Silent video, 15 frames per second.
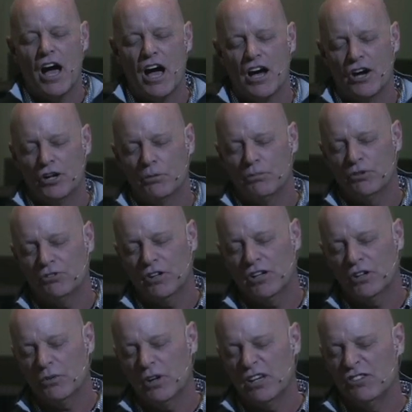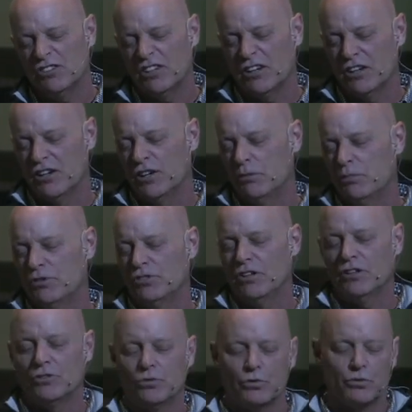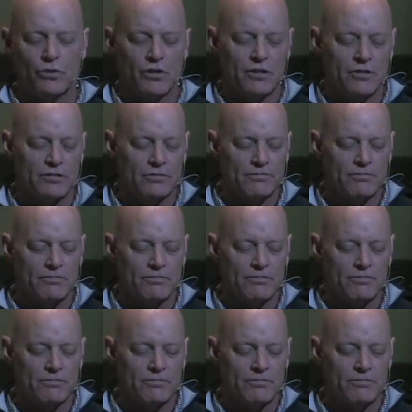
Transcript: 100% grace and 100% truth.